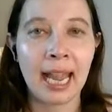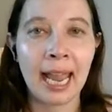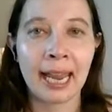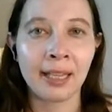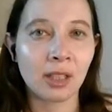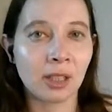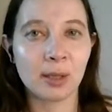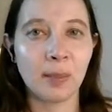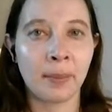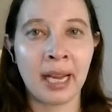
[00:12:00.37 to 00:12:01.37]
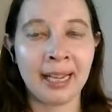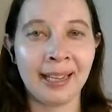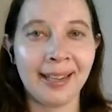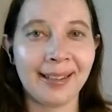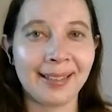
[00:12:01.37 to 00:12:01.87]
hates
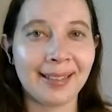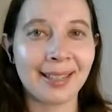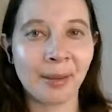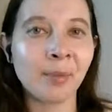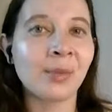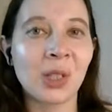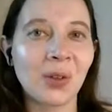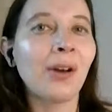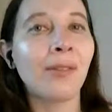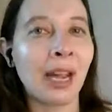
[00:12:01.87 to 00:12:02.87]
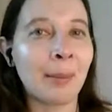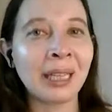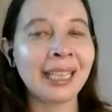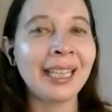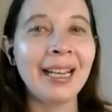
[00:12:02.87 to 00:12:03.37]
my Sims
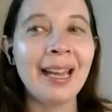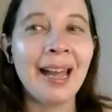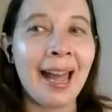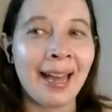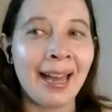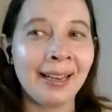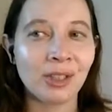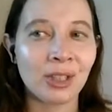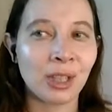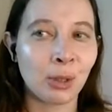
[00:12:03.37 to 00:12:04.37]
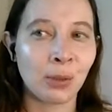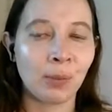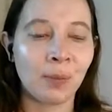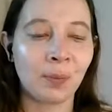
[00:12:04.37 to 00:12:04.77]
family. And so